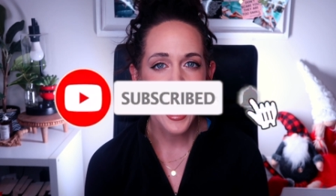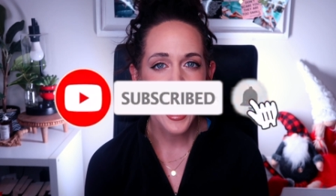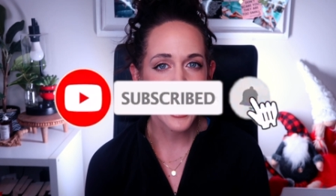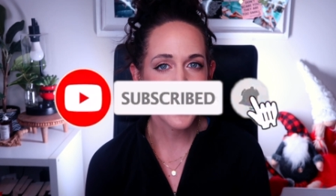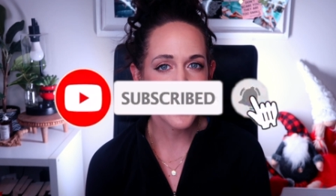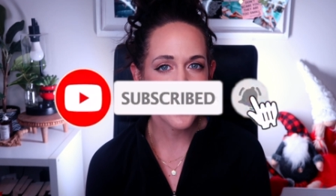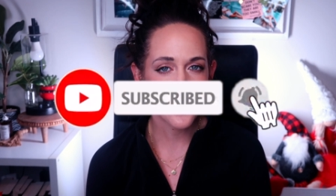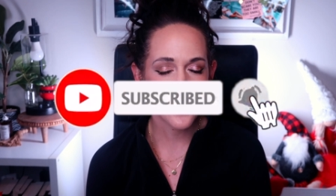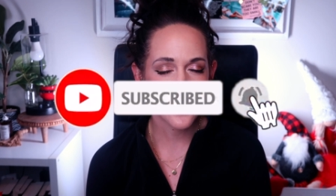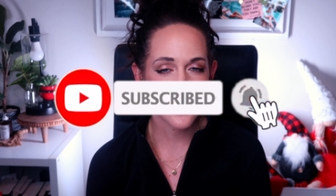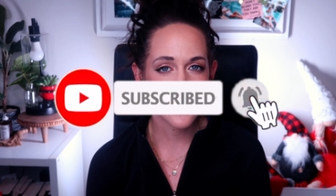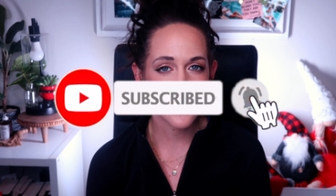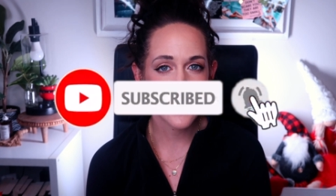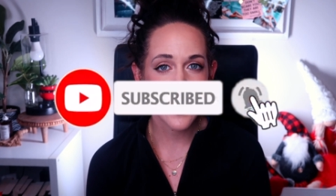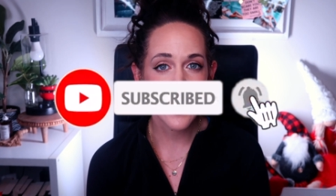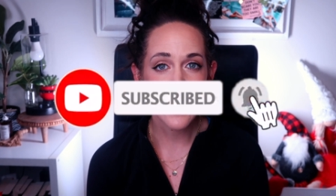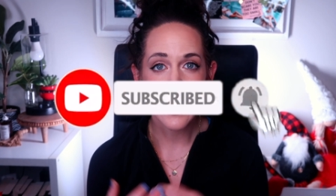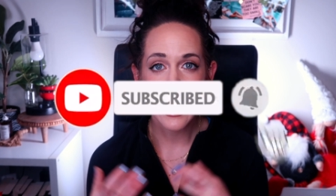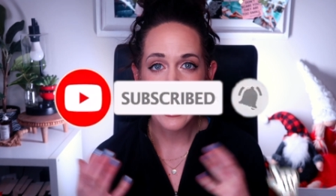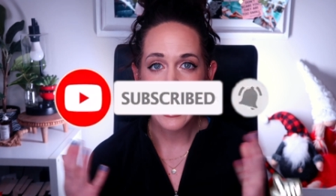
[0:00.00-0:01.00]
and other than
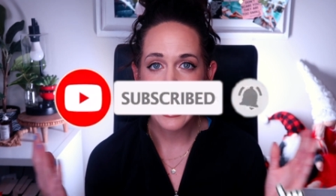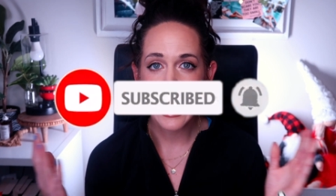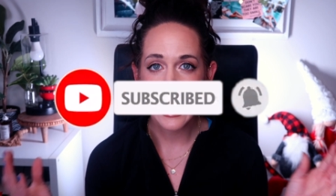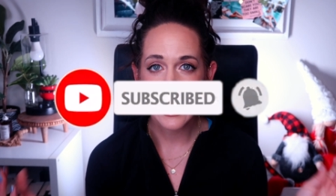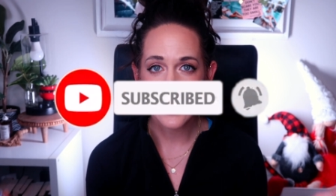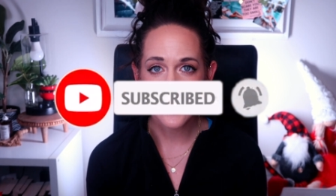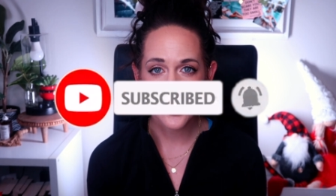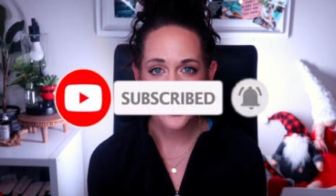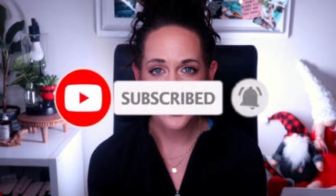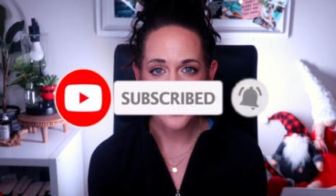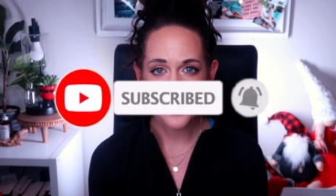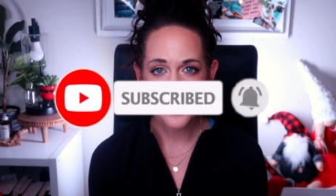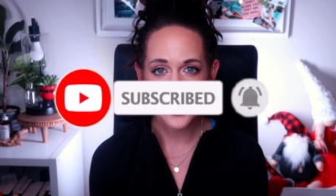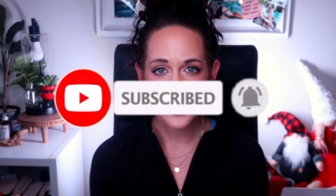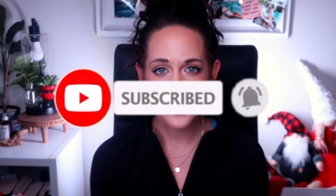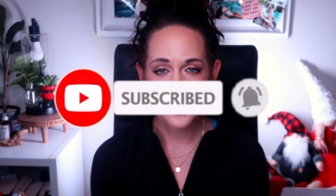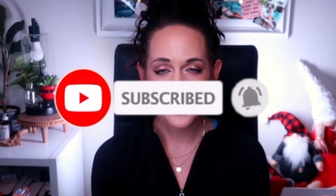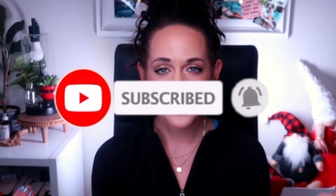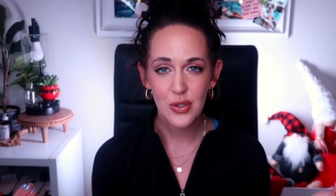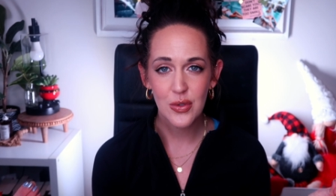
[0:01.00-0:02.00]
that let's jump
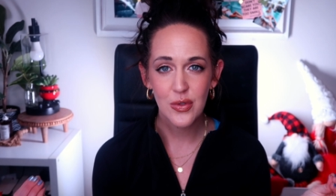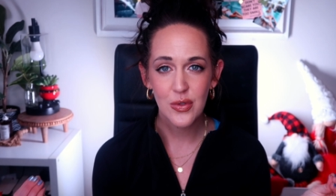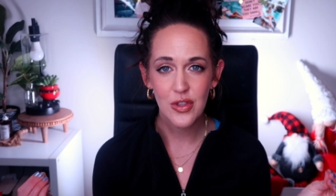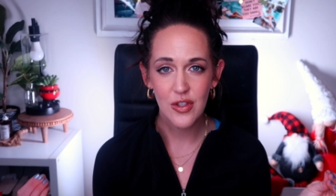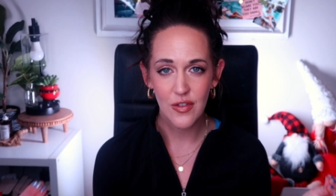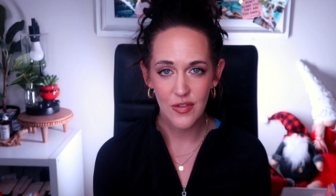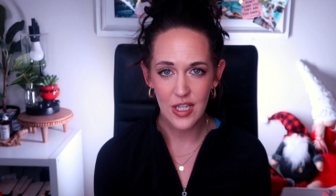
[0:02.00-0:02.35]
into the